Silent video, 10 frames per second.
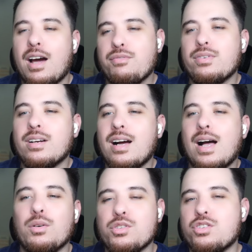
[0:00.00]
I forgot
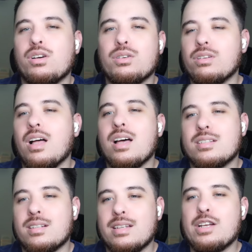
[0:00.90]
how jungle
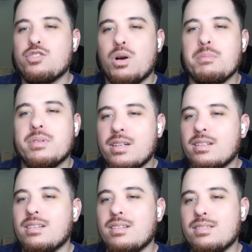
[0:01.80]
esque that drum
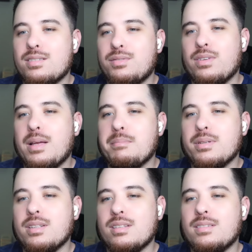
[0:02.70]
kit is for that
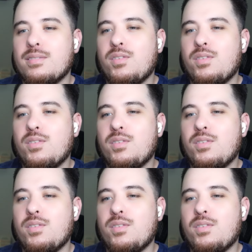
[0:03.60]
beat.